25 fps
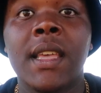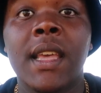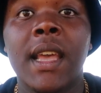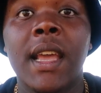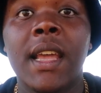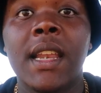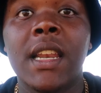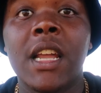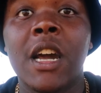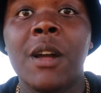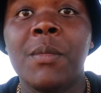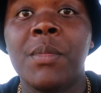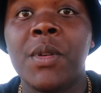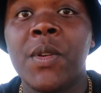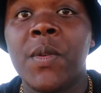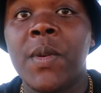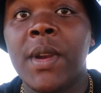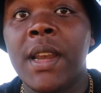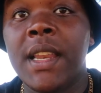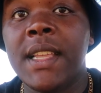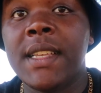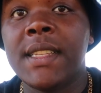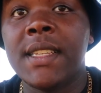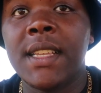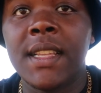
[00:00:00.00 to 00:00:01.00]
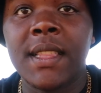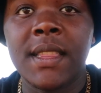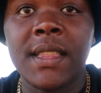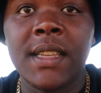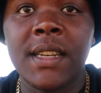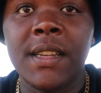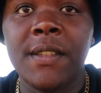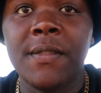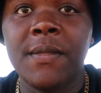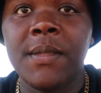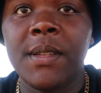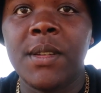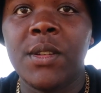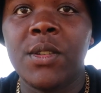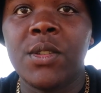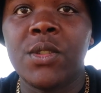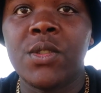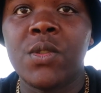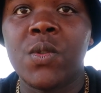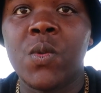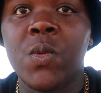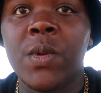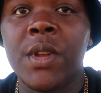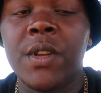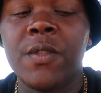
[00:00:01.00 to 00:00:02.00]
And I'll be releasing 3
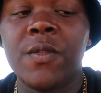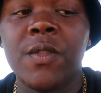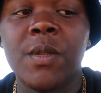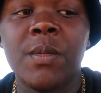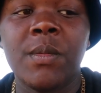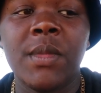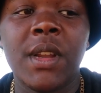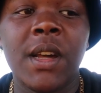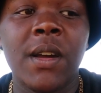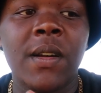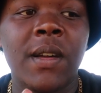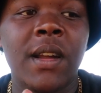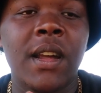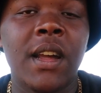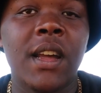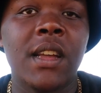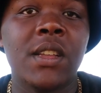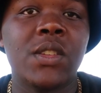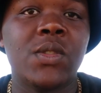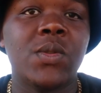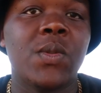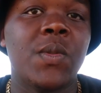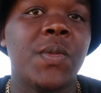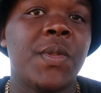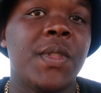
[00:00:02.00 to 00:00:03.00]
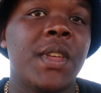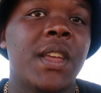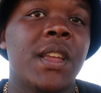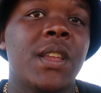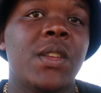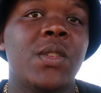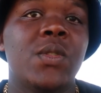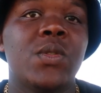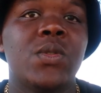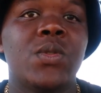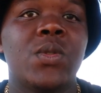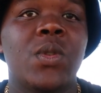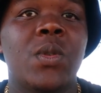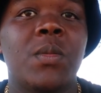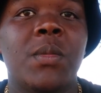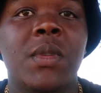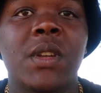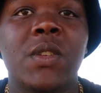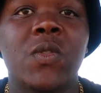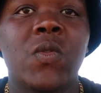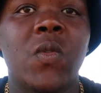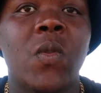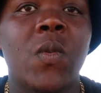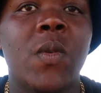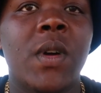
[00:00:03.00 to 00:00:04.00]
videos a week from now, guys. So thank you so
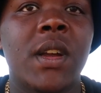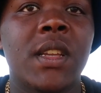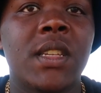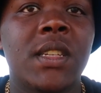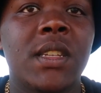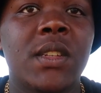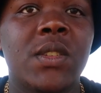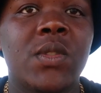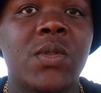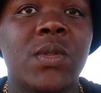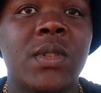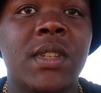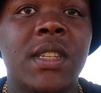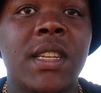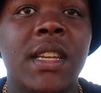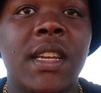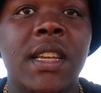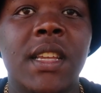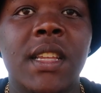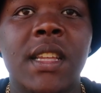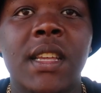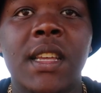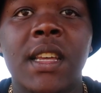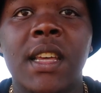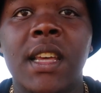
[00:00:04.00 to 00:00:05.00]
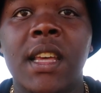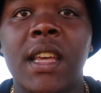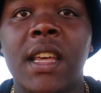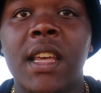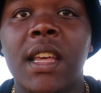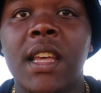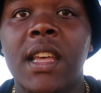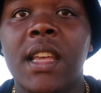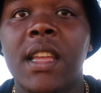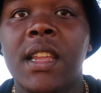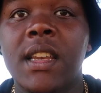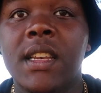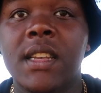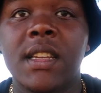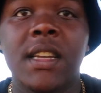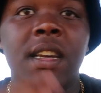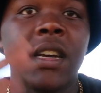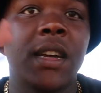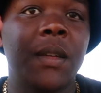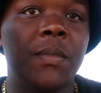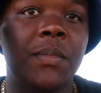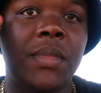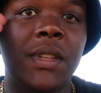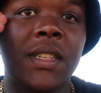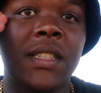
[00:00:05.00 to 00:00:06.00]
much for watching today. And
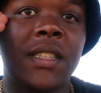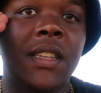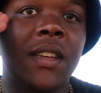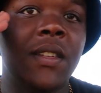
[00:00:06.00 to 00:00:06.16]
peace